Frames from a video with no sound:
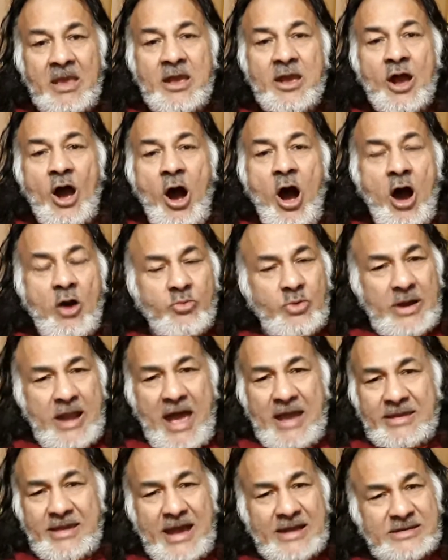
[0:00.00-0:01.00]
How would I
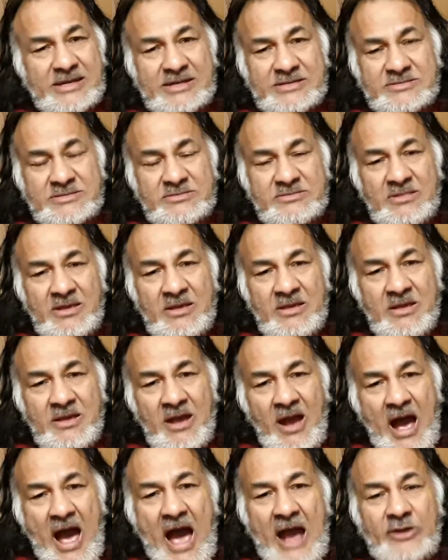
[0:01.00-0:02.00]
get it?
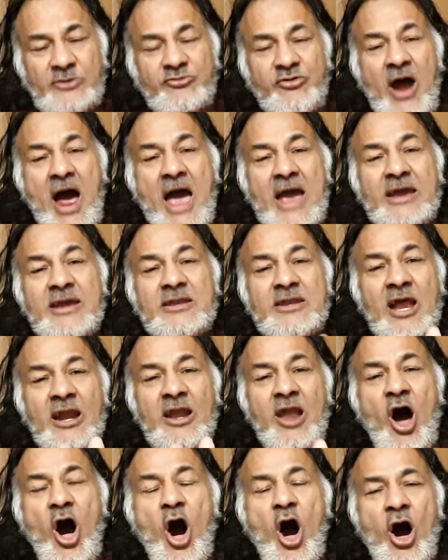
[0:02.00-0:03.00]
I try the
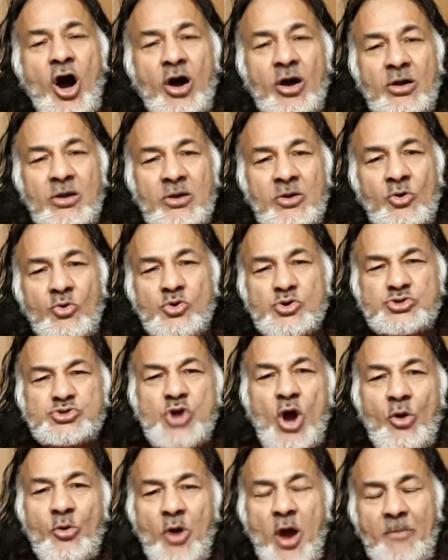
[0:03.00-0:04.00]
law, who's
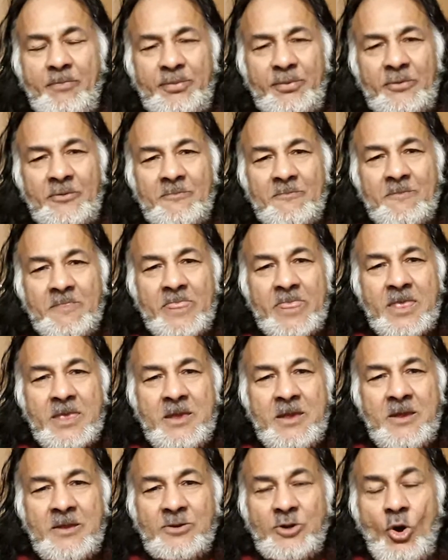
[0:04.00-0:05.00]
corrupt.
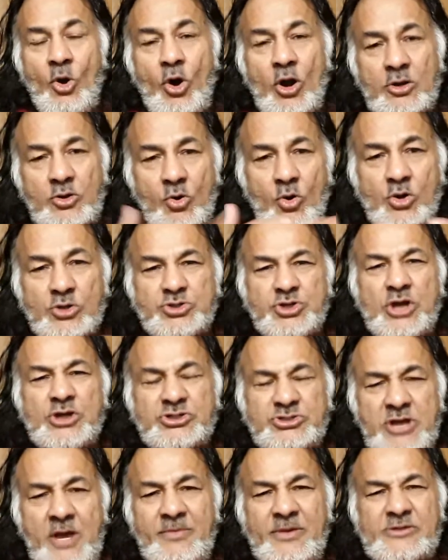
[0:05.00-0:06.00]
The whole court
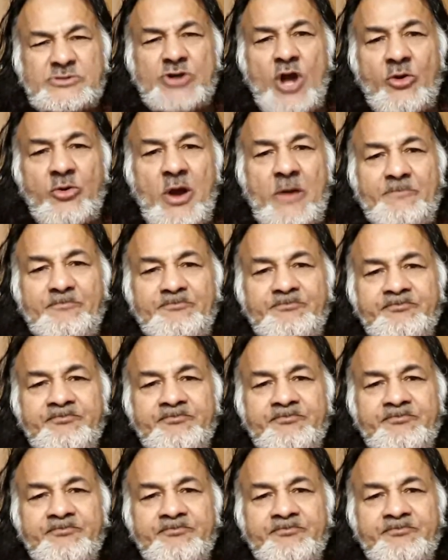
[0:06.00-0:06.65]
system is corrupt.